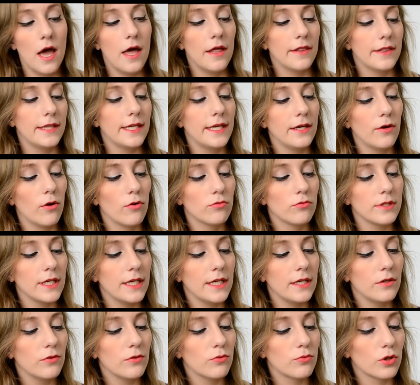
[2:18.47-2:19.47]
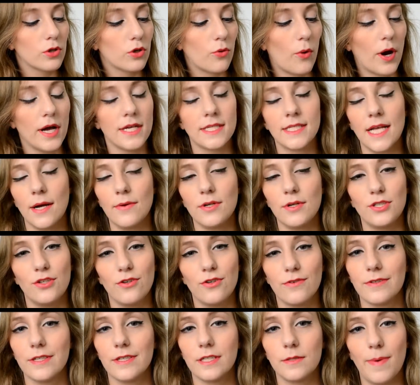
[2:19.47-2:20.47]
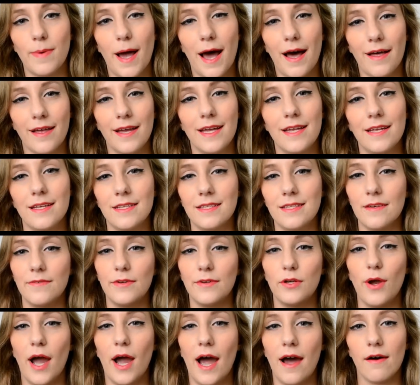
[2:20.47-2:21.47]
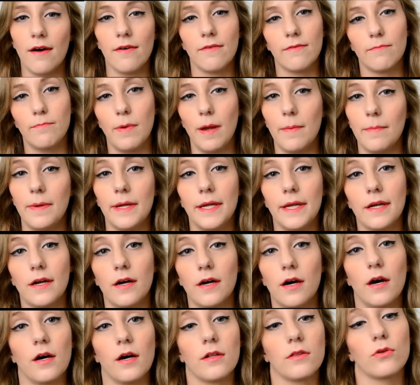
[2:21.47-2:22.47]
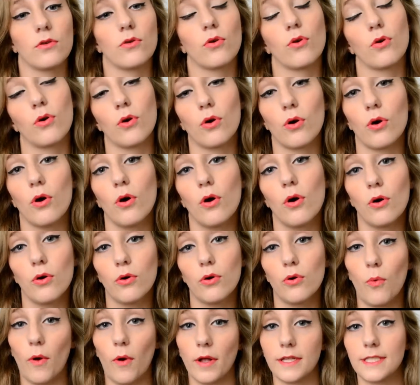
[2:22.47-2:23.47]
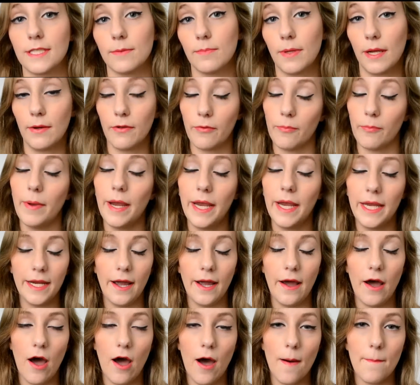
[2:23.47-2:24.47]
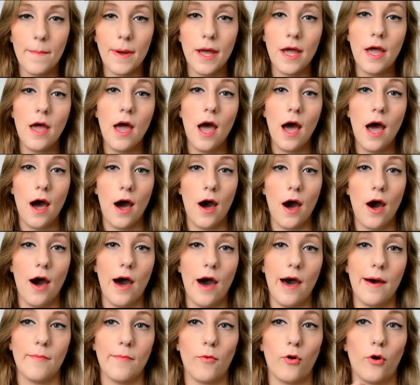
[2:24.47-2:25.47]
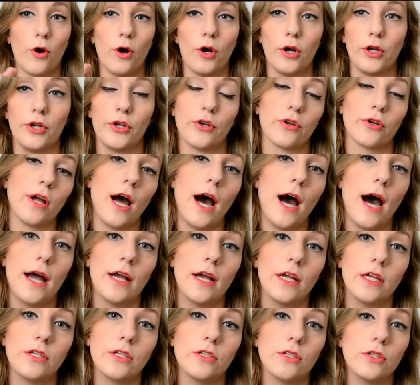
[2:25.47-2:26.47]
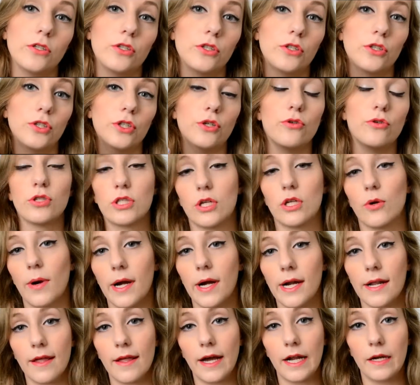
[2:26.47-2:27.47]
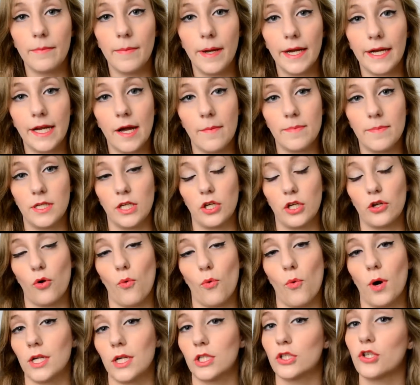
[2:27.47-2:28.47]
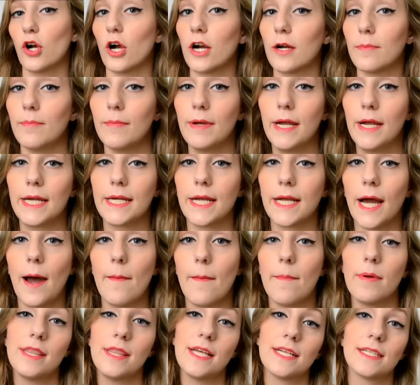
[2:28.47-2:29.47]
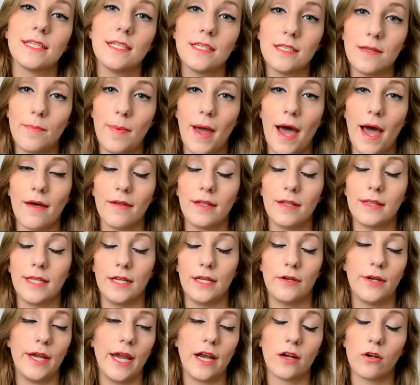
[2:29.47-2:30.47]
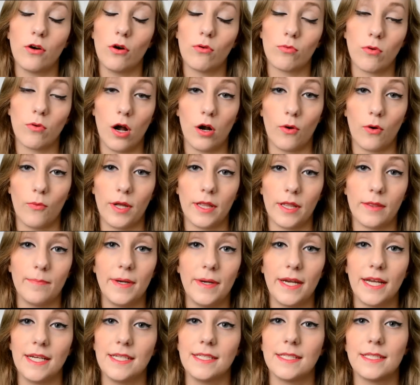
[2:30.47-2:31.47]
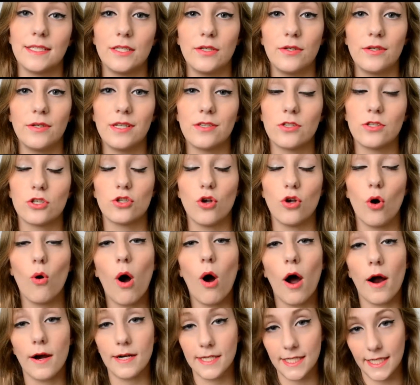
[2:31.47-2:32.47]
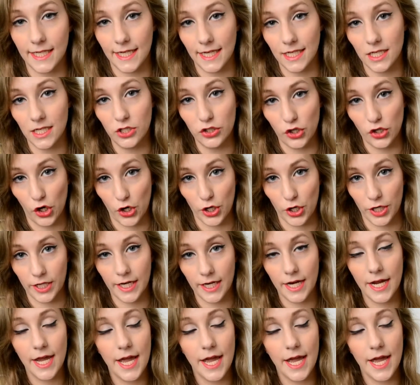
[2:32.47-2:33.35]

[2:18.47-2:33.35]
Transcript: The only request I would do for this palette is if you have maybe a little girl who wants to play with makeup, or you're not used to wearing a lot of makeup and you don't want dark makeup. This is a palette that you can't go wrong with because it's so hard to get it dark.